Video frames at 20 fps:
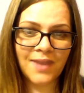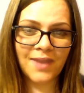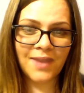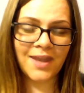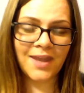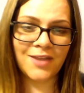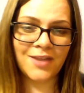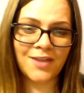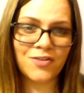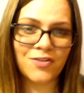
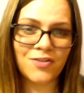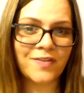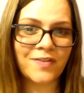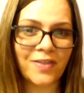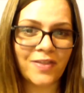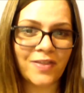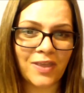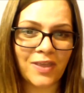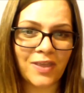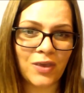And I just
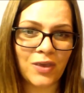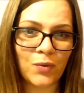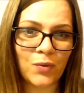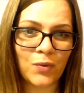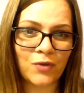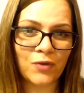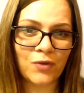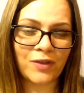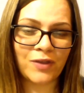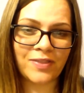said the
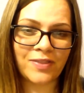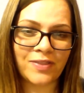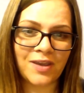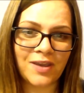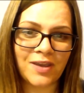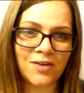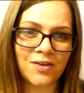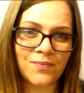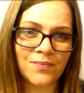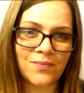keyword right
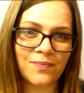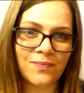there.